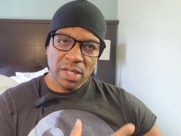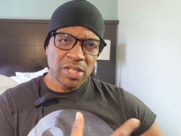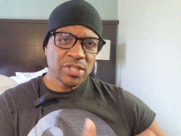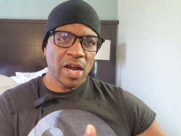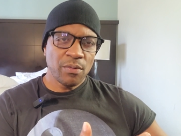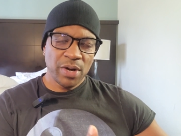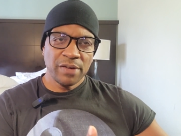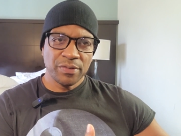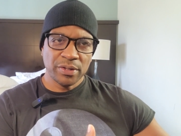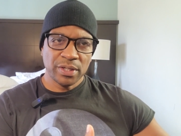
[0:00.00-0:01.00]
he's not
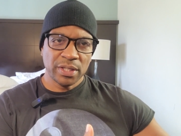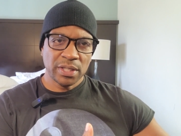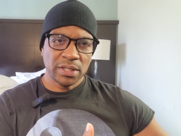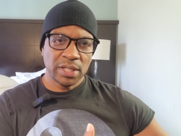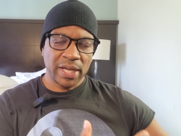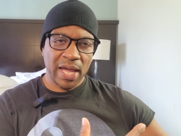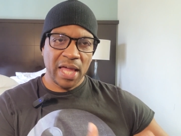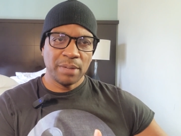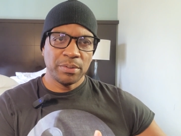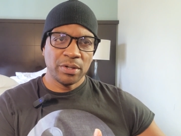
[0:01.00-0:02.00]
ready for the, the, the
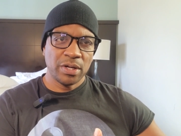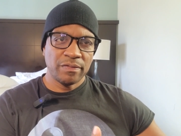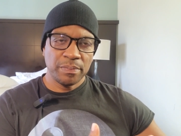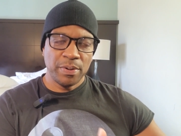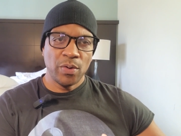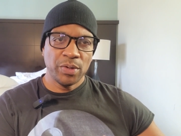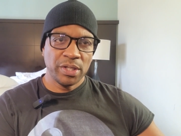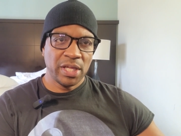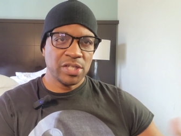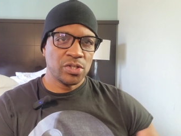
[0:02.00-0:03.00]
caliber of
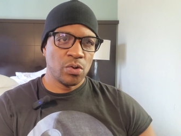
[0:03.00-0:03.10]
opponent that